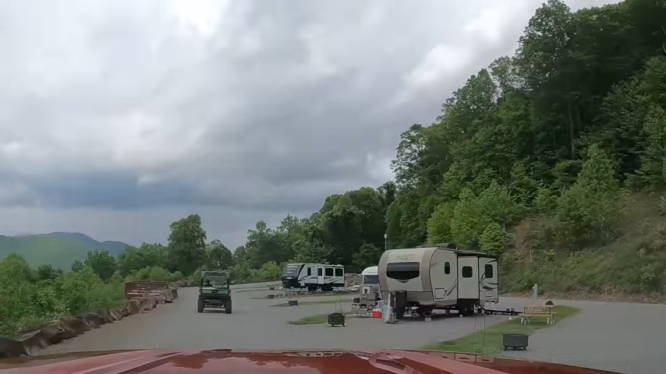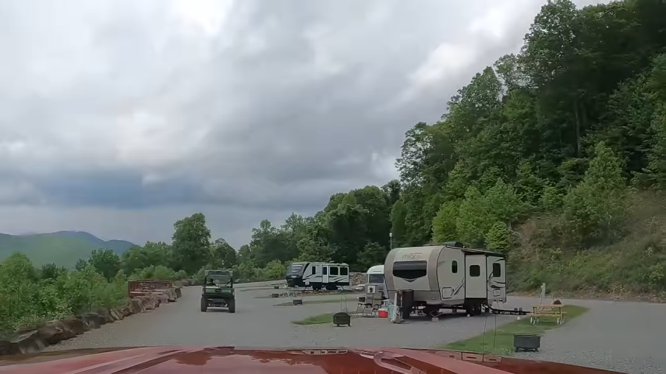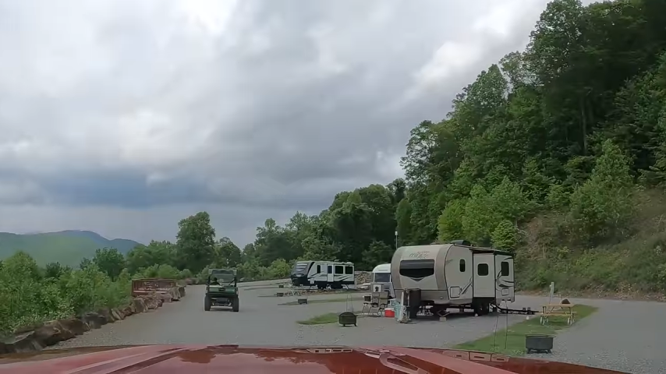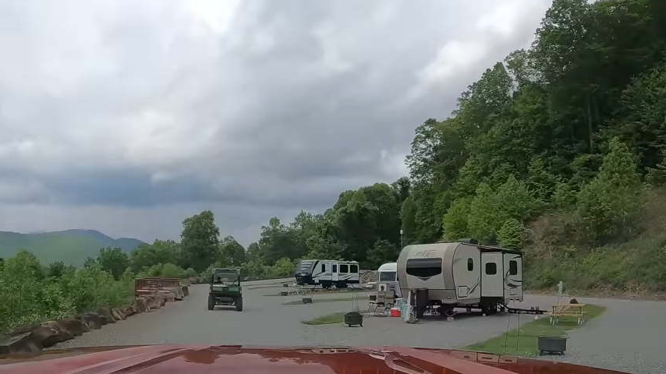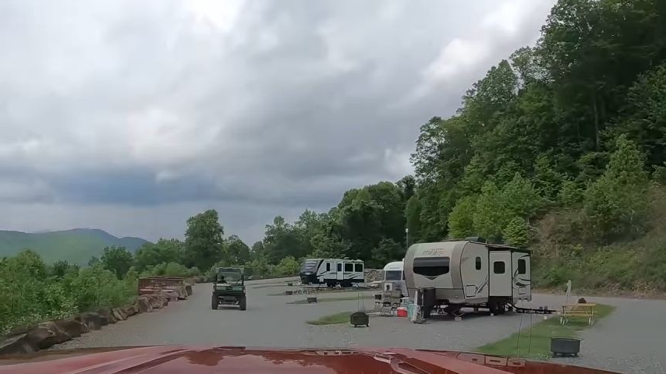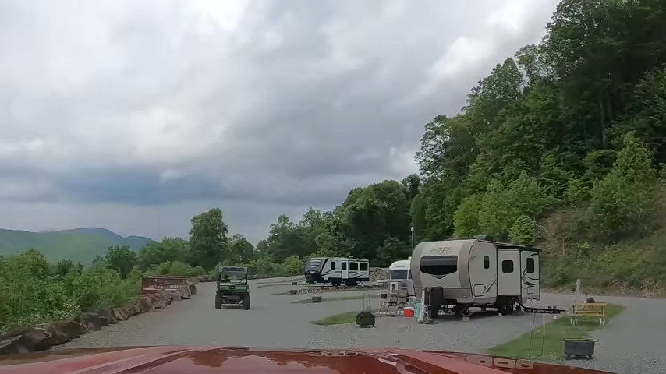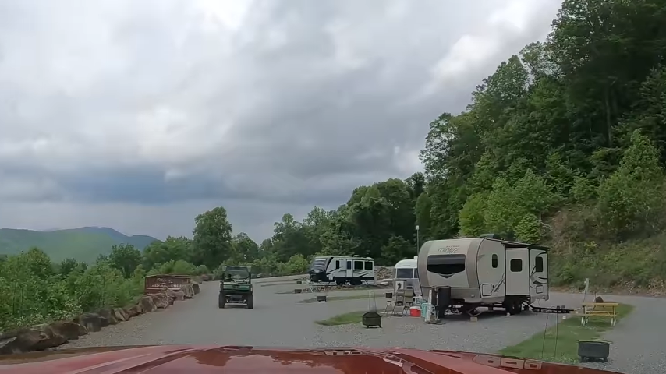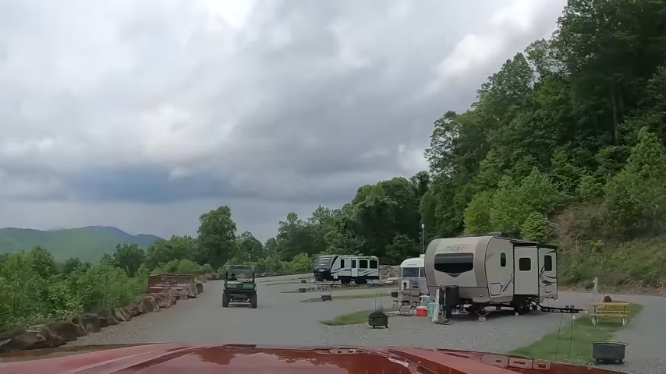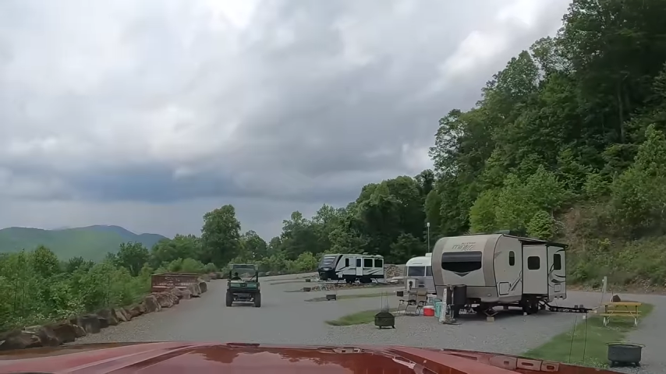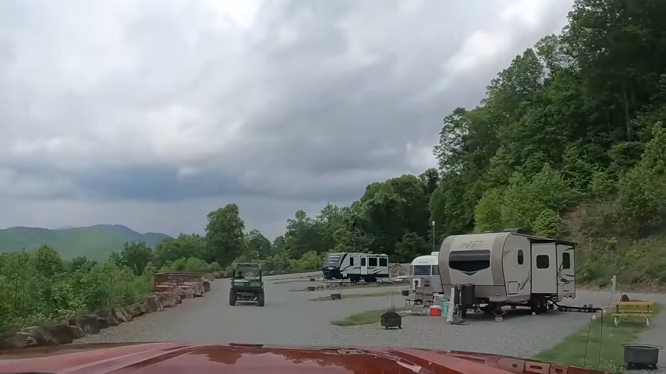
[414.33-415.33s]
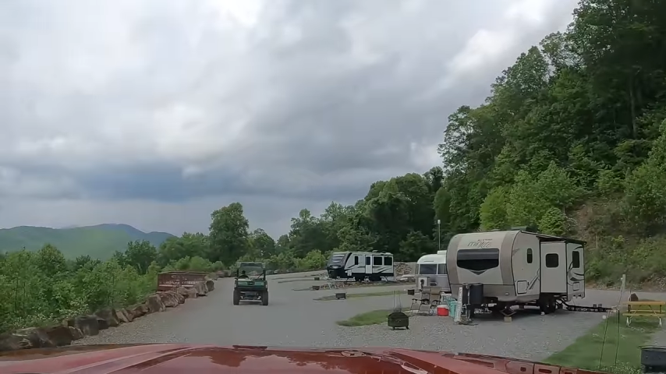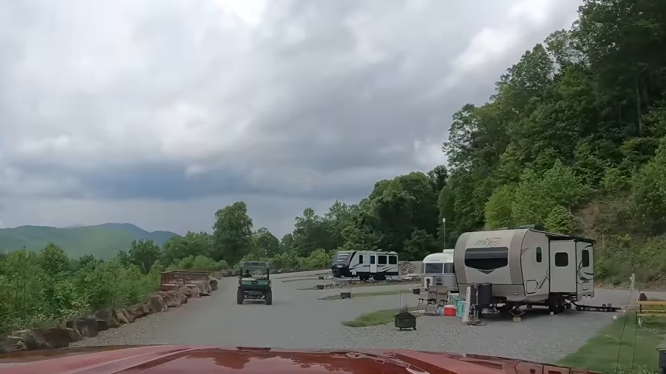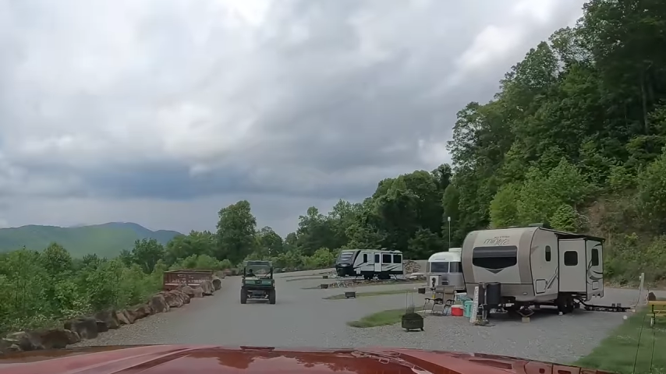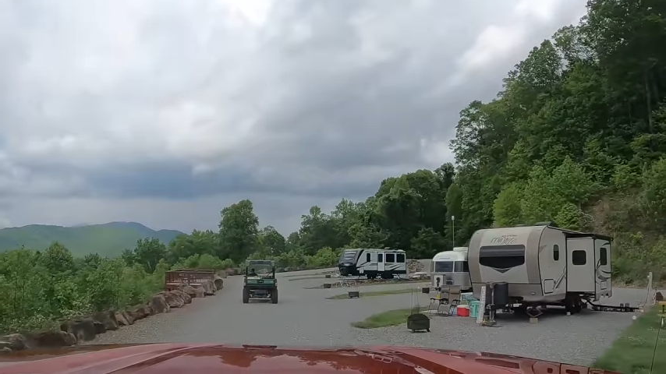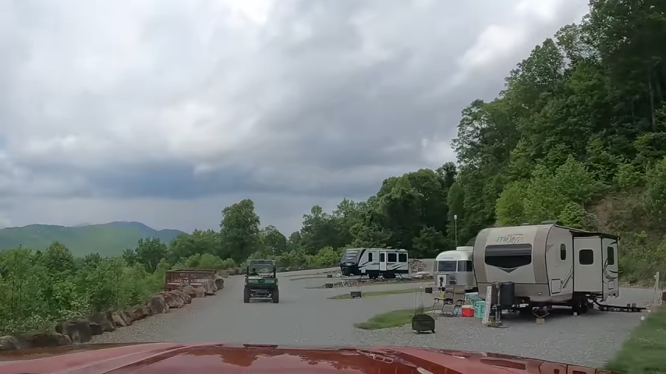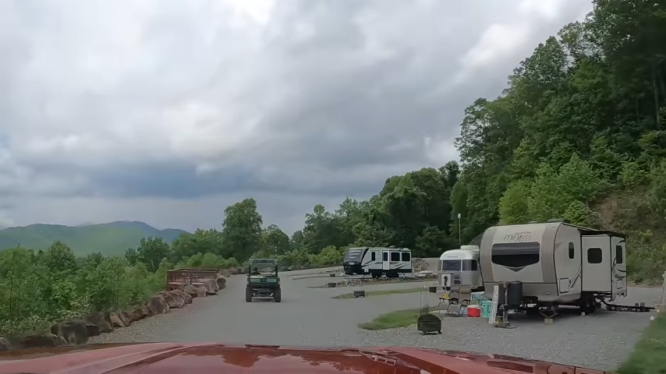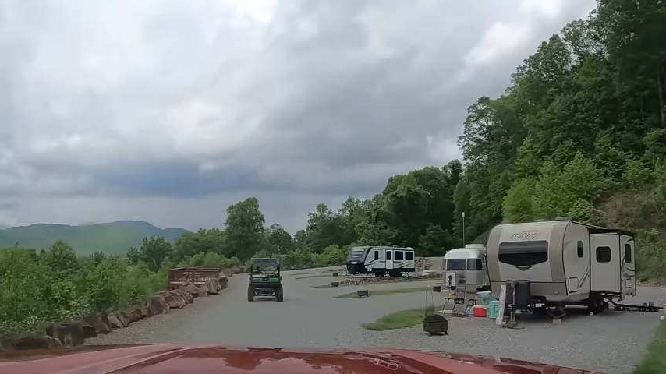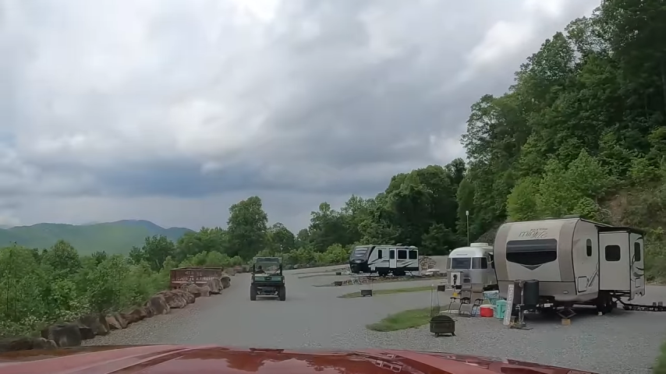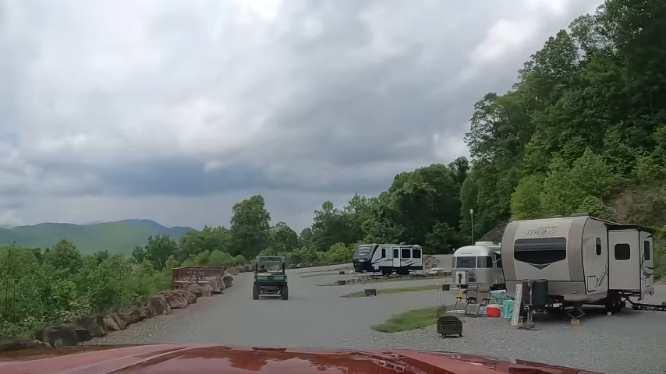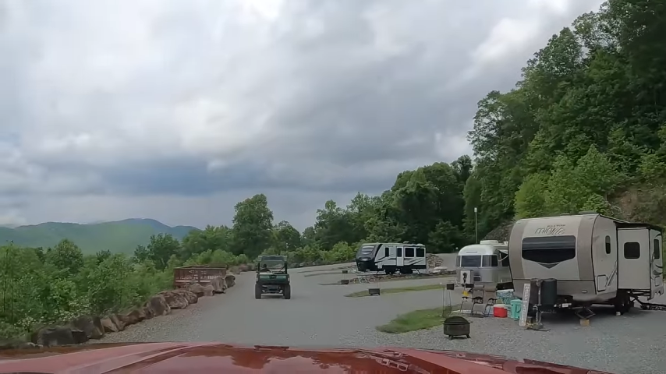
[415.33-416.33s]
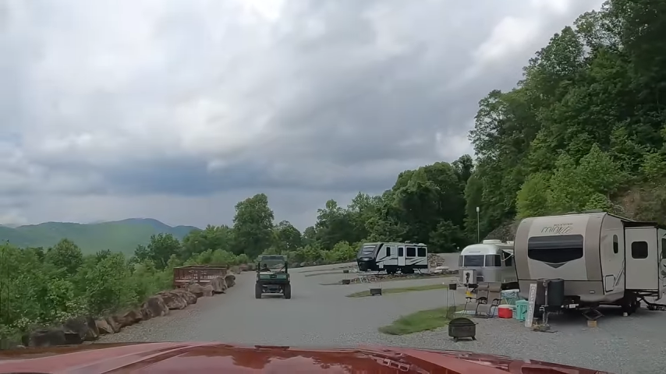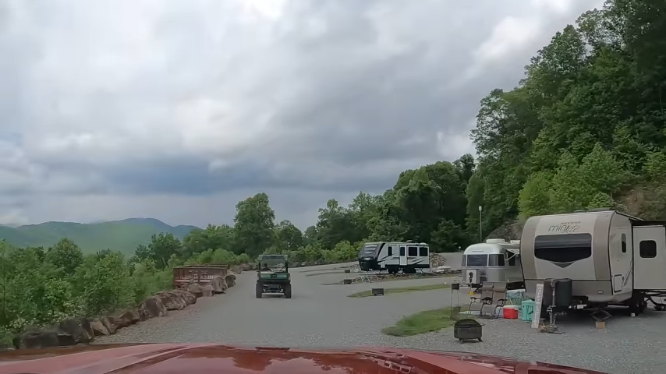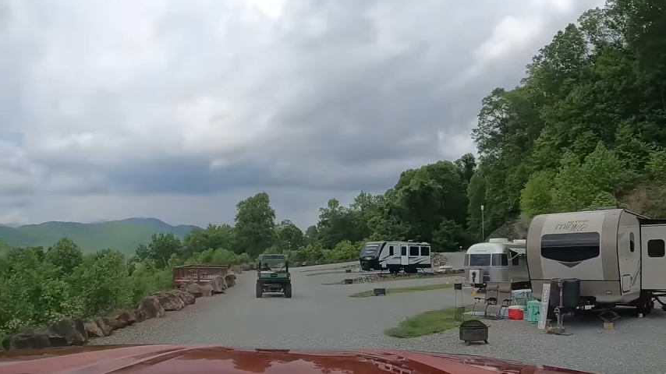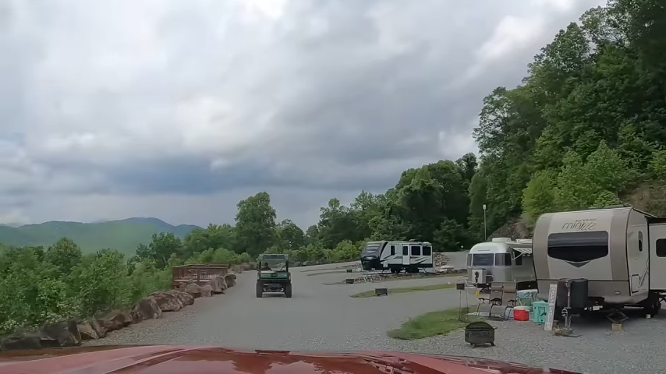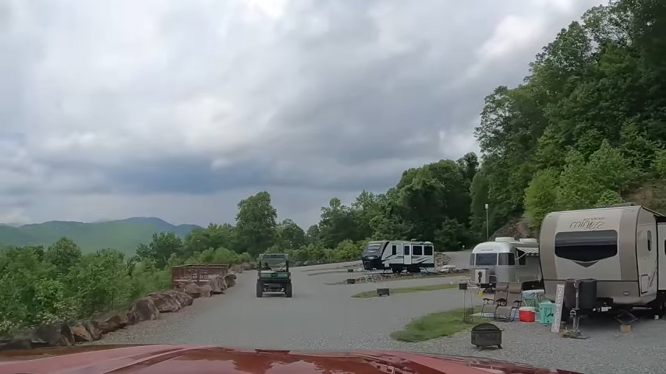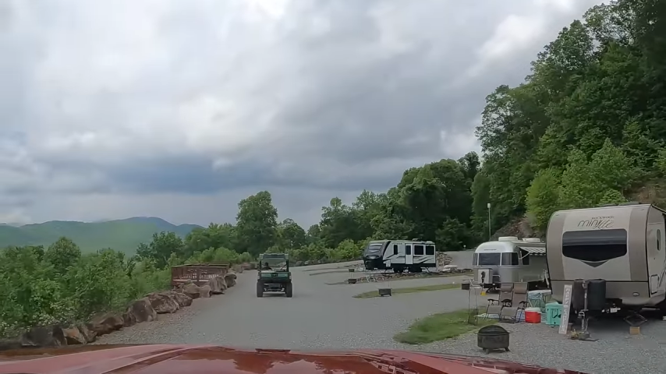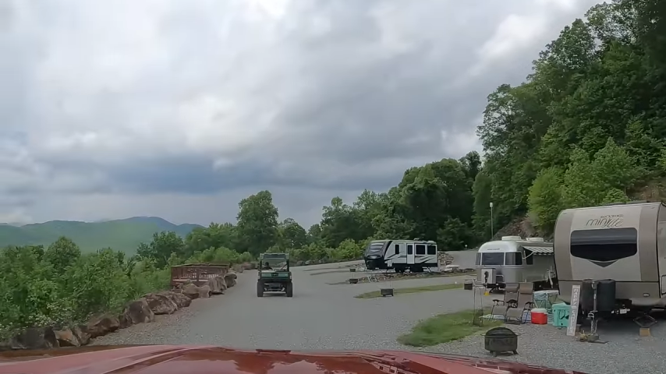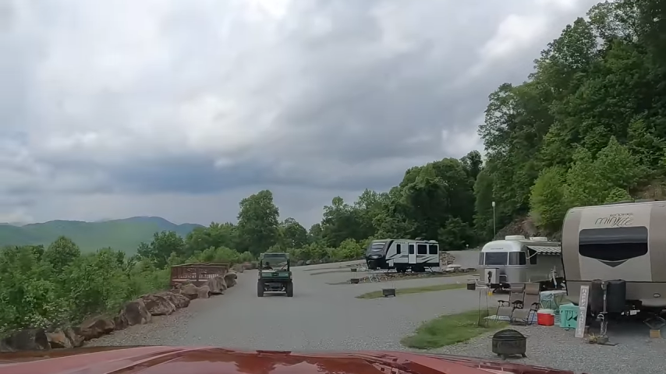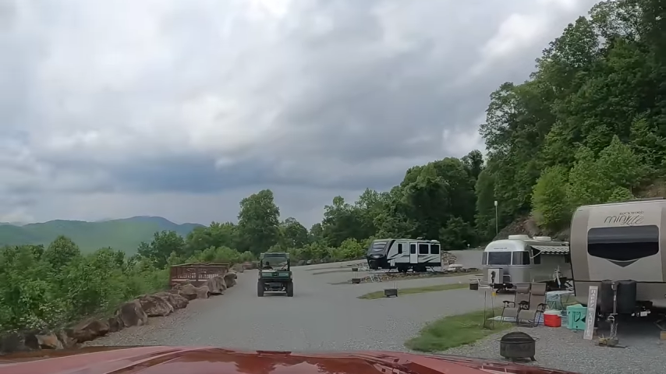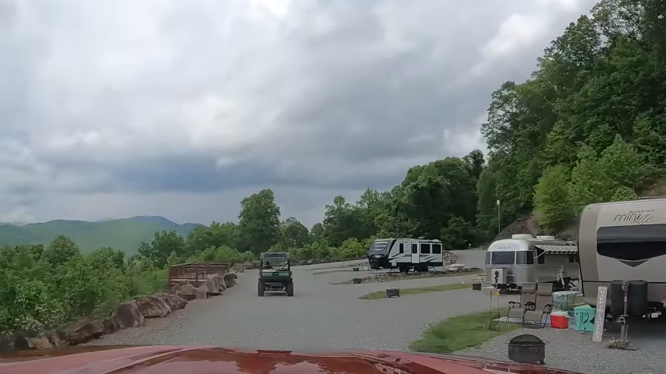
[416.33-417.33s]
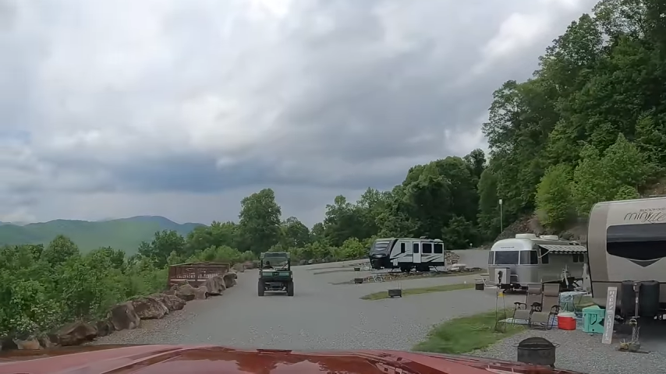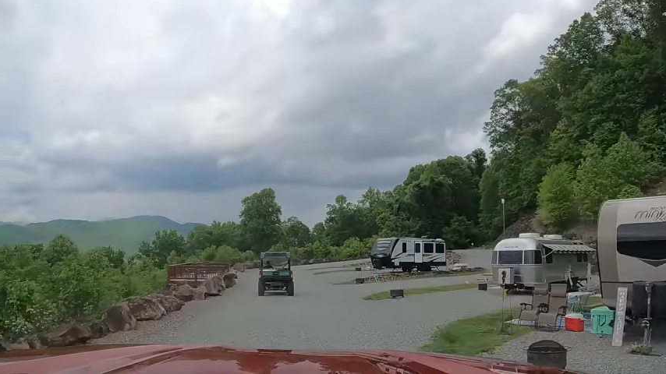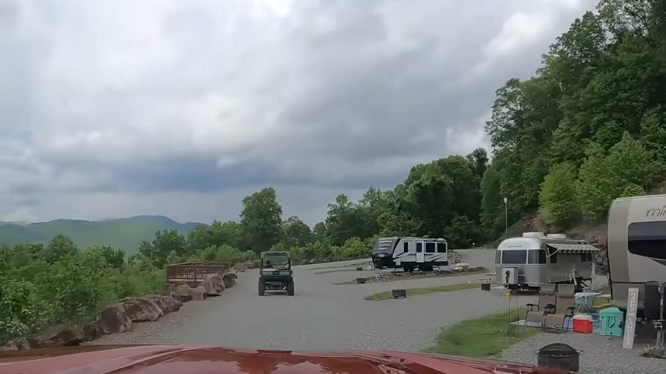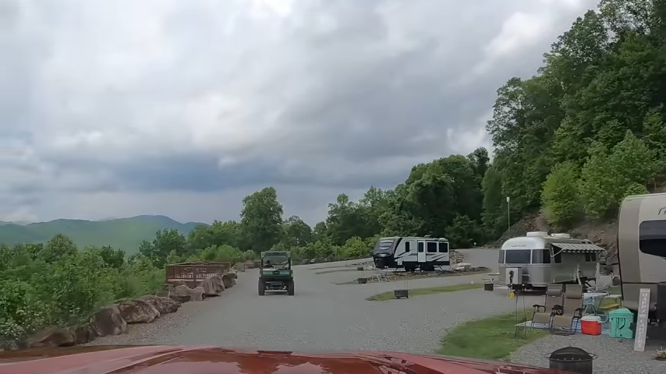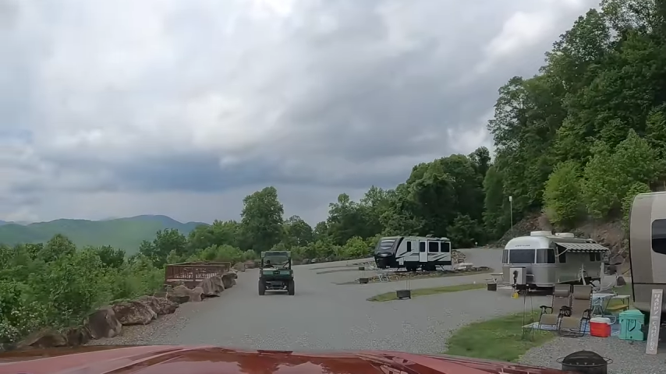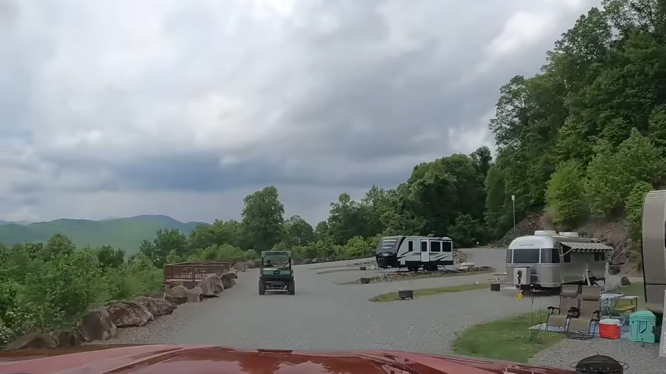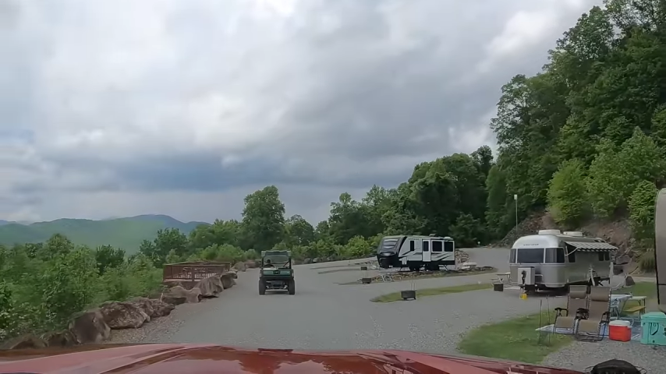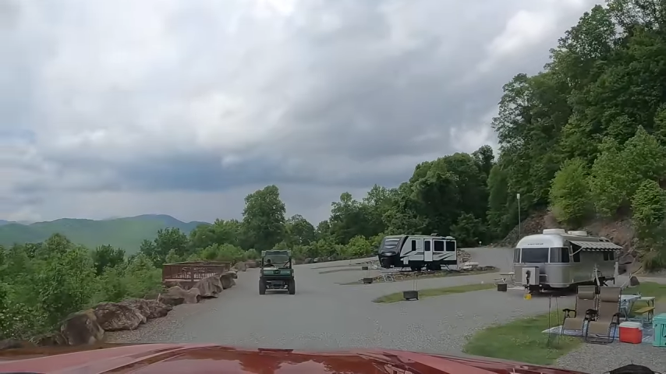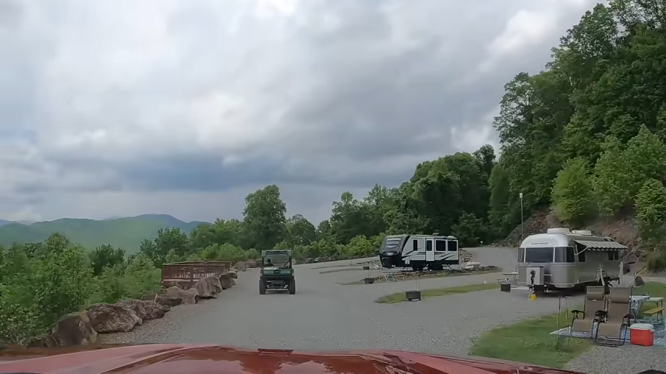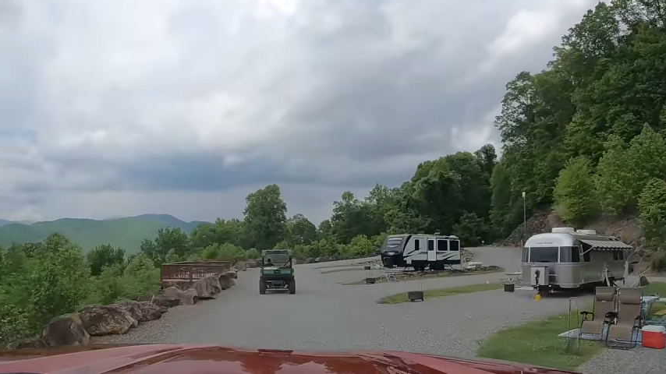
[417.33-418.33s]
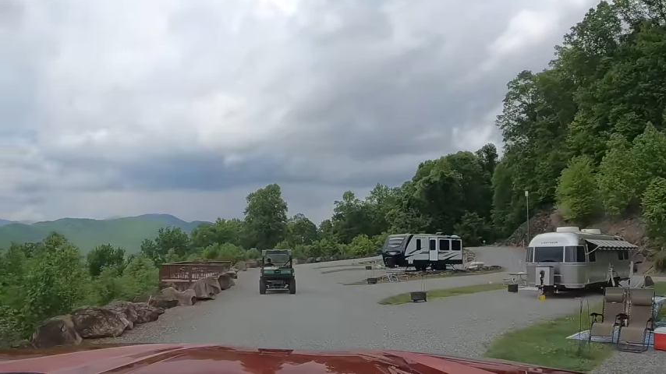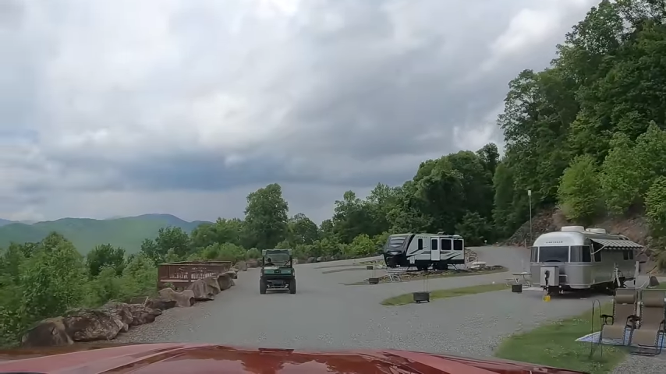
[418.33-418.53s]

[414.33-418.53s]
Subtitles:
[unreadable: no face in view]